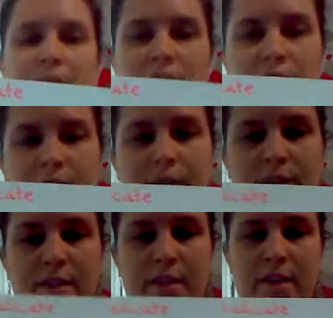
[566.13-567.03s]
you can
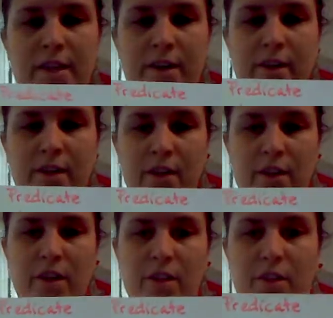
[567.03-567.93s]
see here
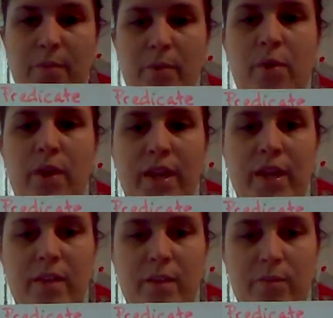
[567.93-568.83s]
the boy
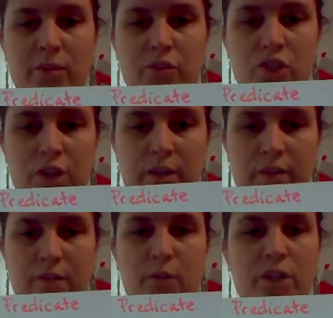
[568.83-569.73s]
in the blue shirt.
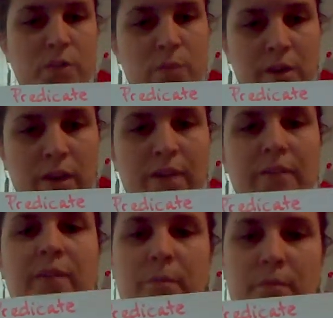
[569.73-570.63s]
Which boy?
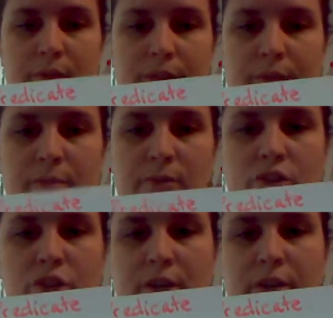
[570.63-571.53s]
The boy in the blue
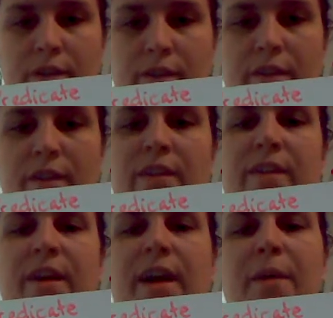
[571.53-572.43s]
shirt.
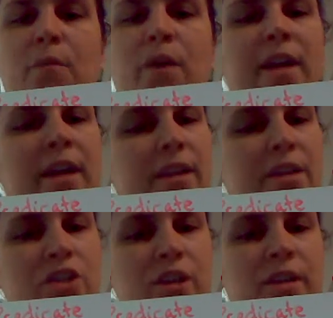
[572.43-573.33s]
What kind of
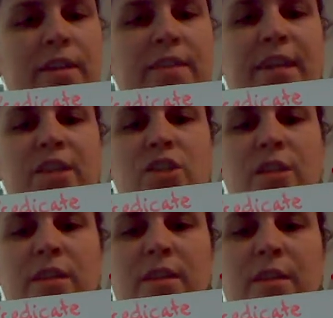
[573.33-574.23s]
shirt? It's
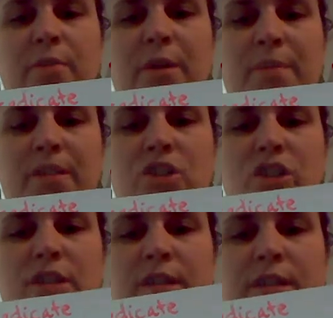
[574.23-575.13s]
actually, the
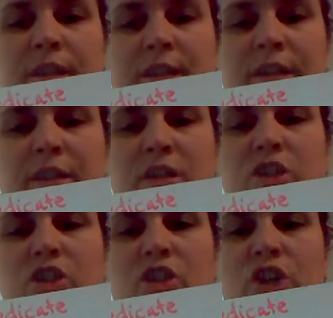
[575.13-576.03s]
preposition is in
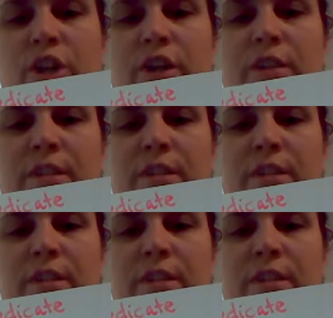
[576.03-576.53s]
shirt.